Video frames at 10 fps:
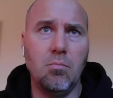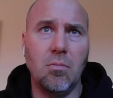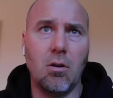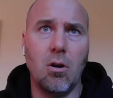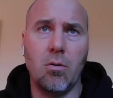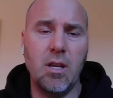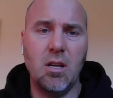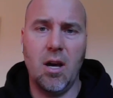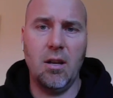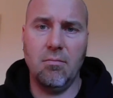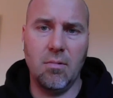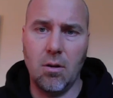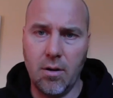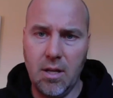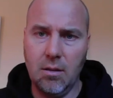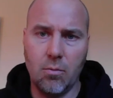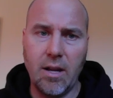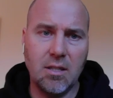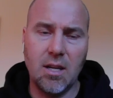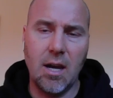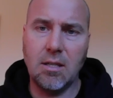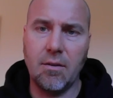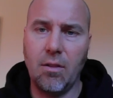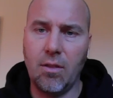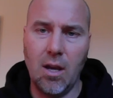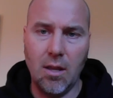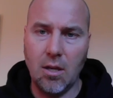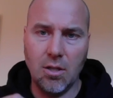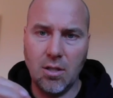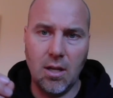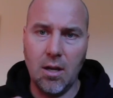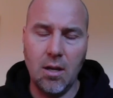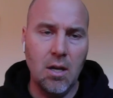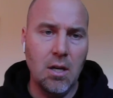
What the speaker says: They're already cut and already the right size and everything, and then just get a